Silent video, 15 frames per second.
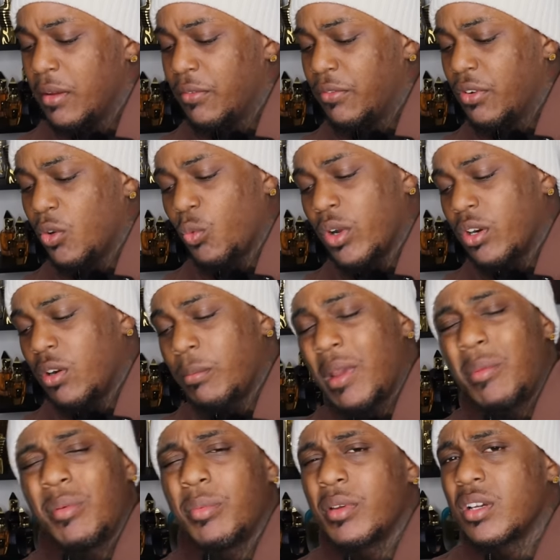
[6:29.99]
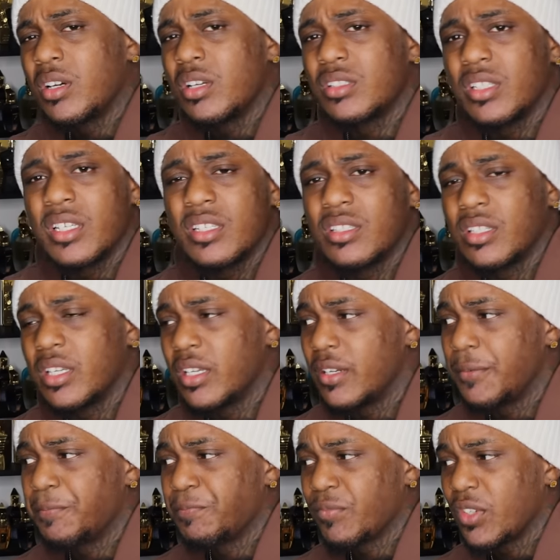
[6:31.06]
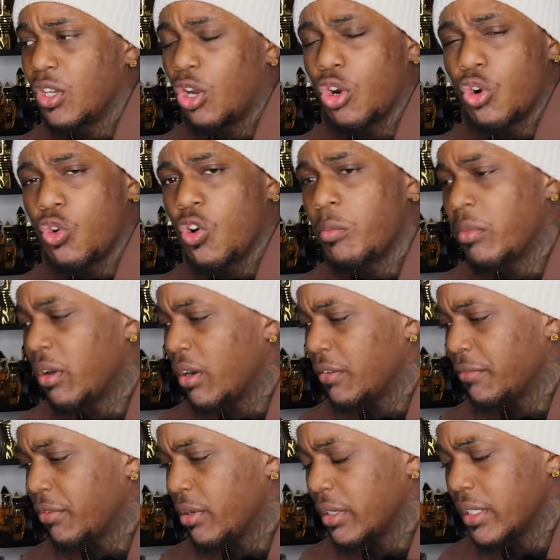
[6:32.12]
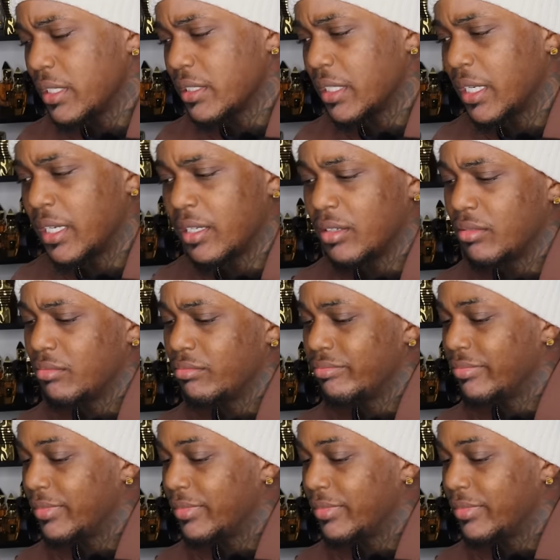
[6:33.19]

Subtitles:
for the winter, maybe because it's a gourmand fragrance and